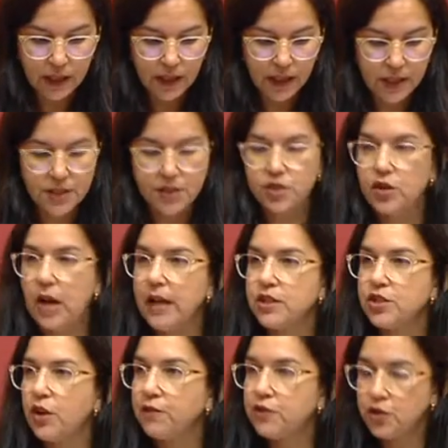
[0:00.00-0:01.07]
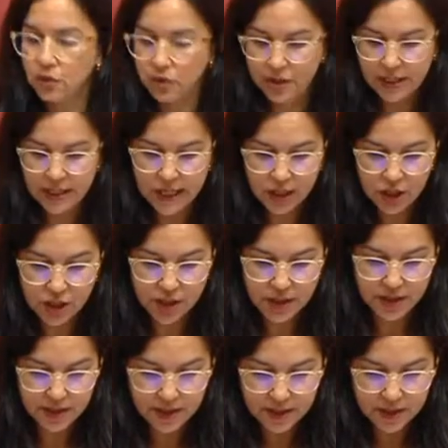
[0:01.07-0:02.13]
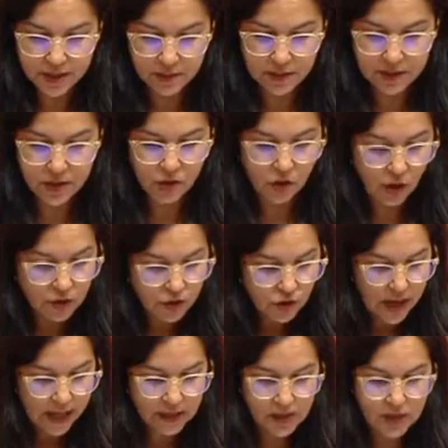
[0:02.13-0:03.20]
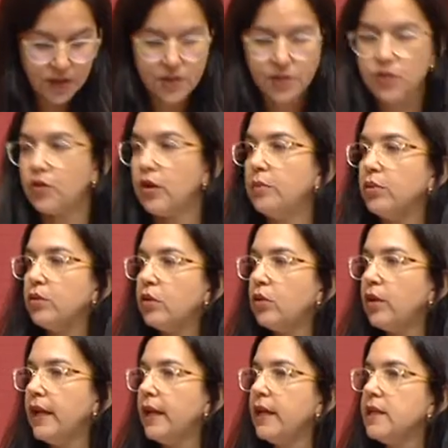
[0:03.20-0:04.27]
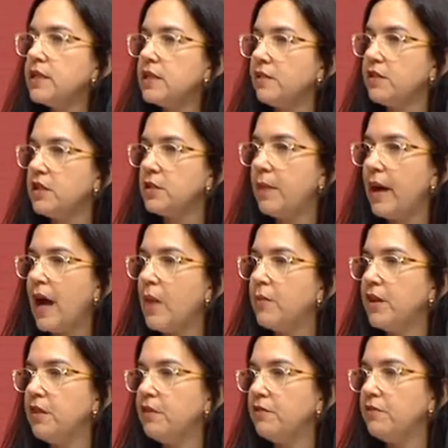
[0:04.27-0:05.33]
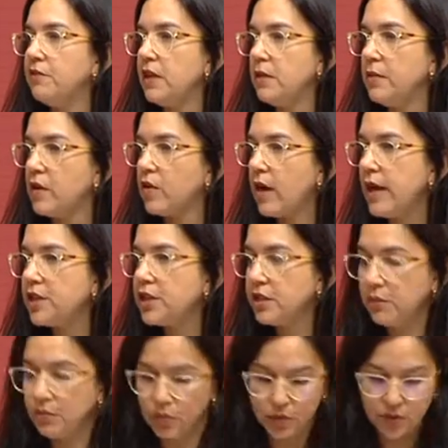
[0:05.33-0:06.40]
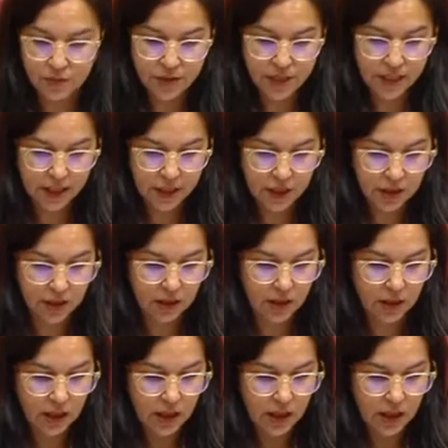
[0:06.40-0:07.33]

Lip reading: in Australia's offshore detention system as contractors or employees of the Department of Immigration and Border Protection,